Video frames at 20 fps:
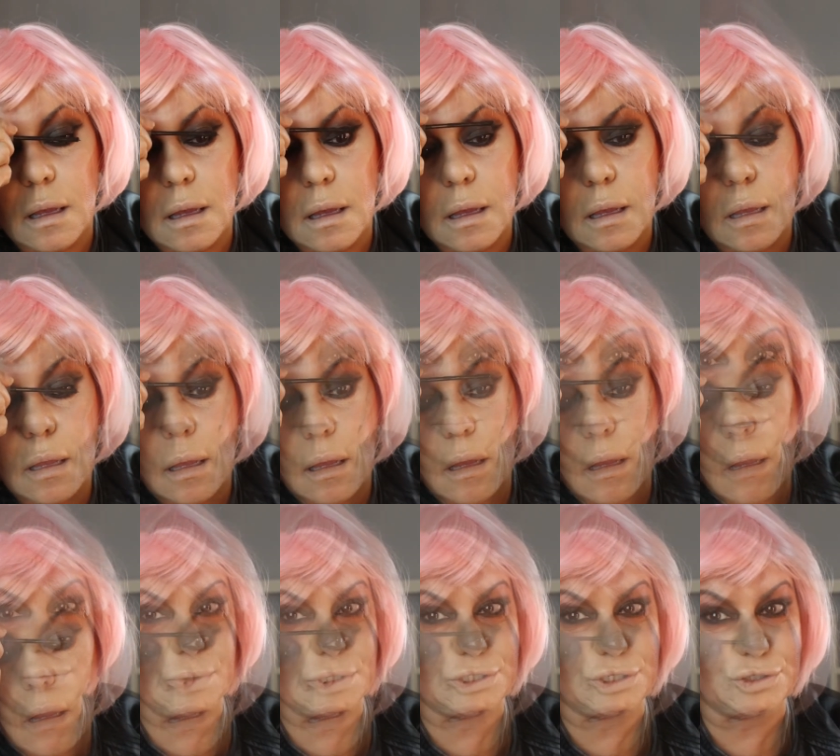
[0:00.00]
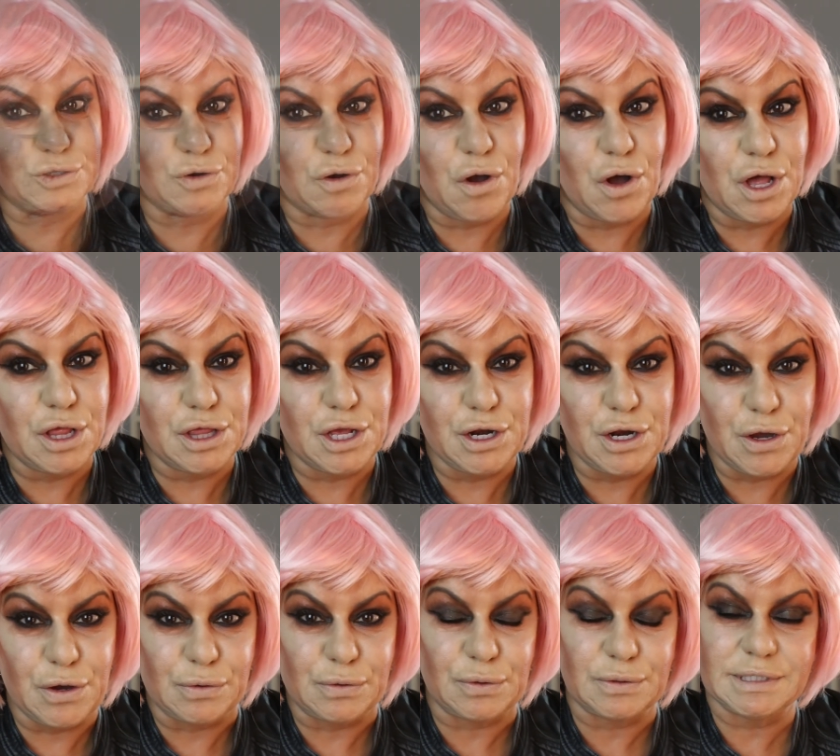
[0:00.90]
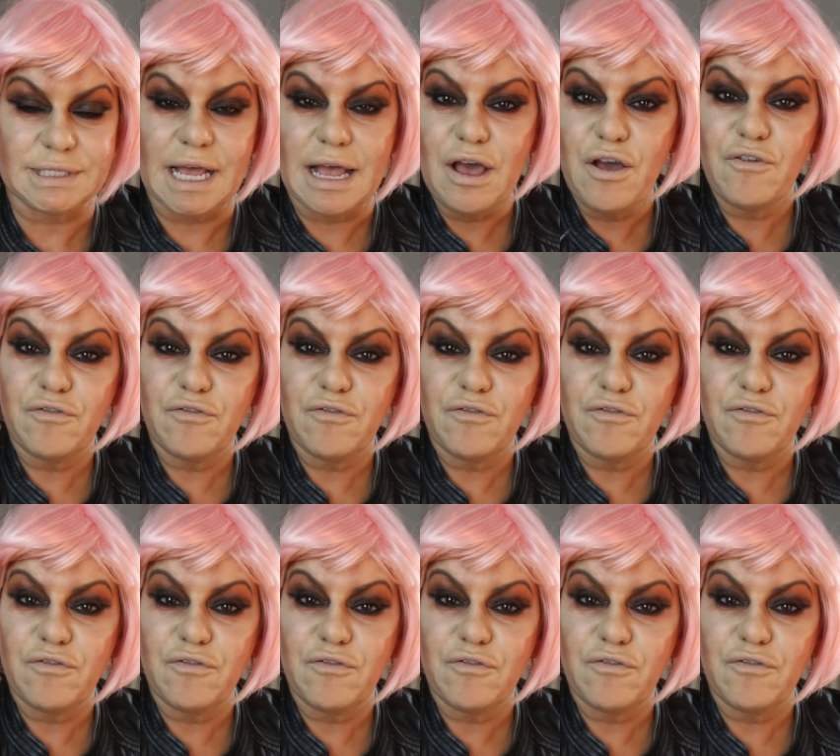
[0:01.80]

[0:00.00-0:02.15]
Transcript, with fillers: Now I'm going to draw on the nose.